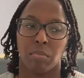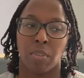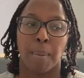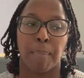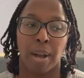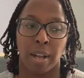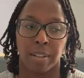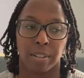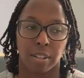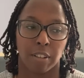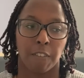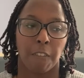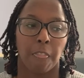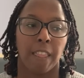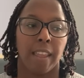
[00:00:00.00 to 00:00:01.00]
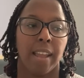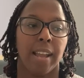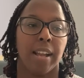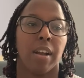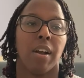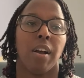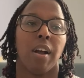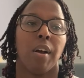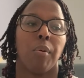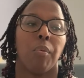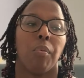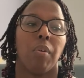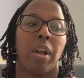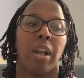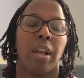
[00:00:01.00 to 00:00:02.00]
the month,
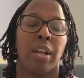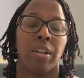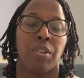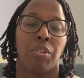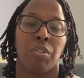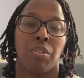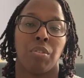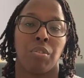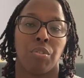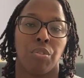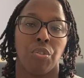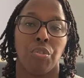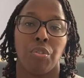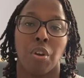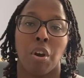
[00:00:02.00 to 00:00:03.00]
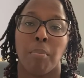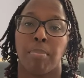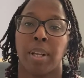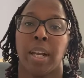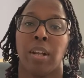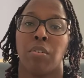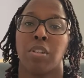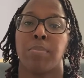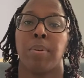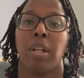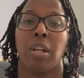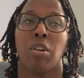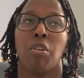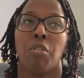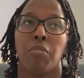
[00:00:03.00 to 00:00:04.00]
and you don't plan on
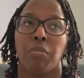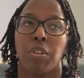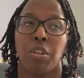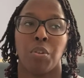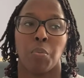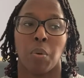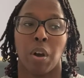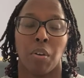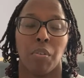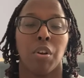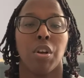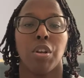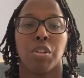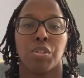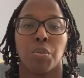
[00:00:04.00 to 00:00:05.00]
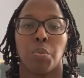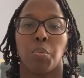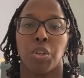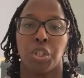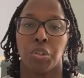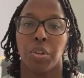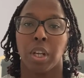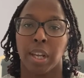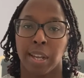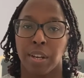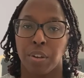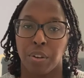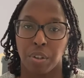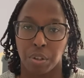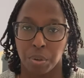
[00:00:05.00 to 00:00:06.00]
spending, and hopefully you won't. So what you
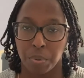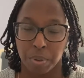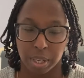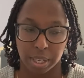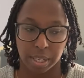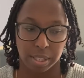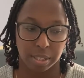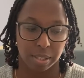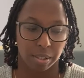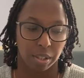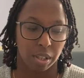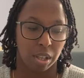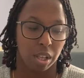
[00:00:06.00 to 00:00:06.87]
can do is,